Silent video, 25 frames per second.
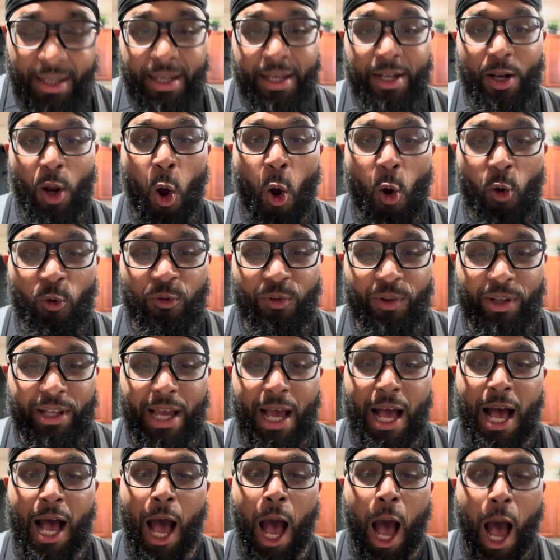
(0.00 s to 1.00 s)
And hopefully
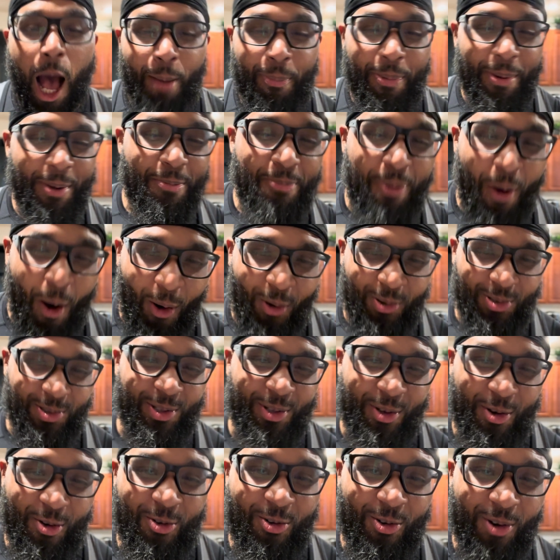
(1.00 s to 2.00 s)
I'll be
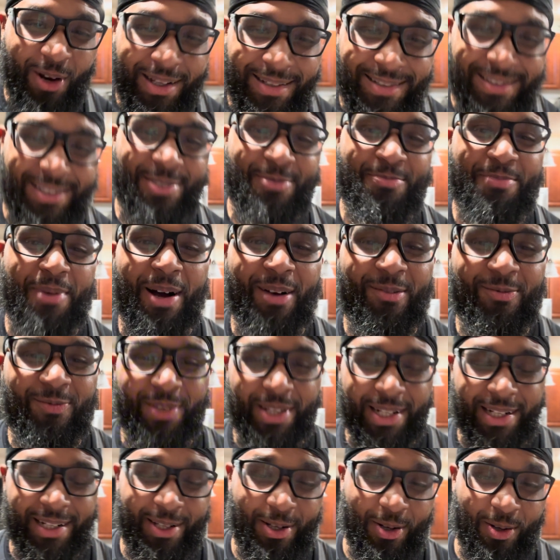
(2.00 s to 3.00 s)
posting the rest of my
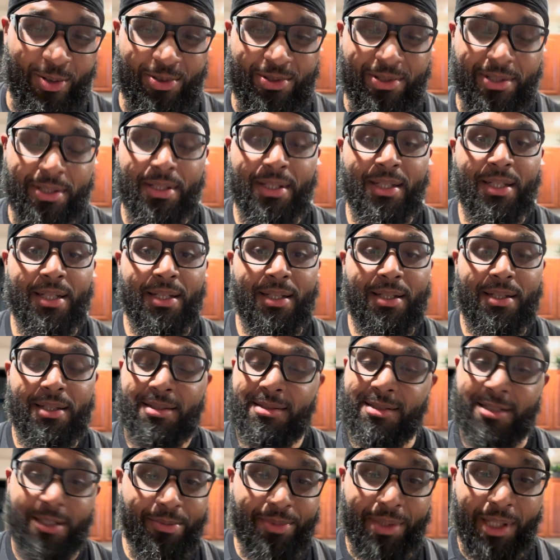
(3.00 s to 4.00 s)
videos
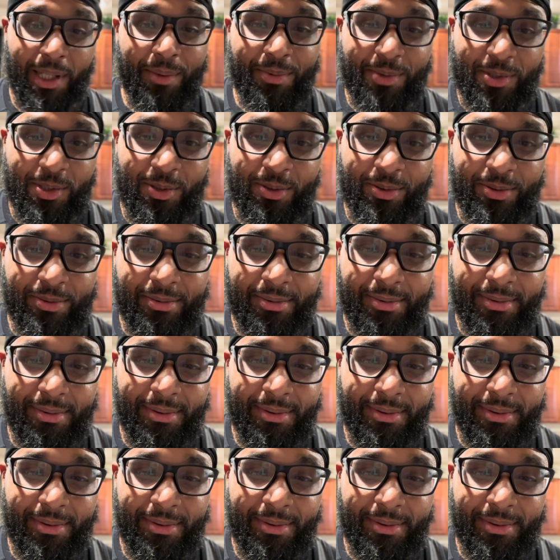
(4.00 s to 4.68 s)
sometime soon.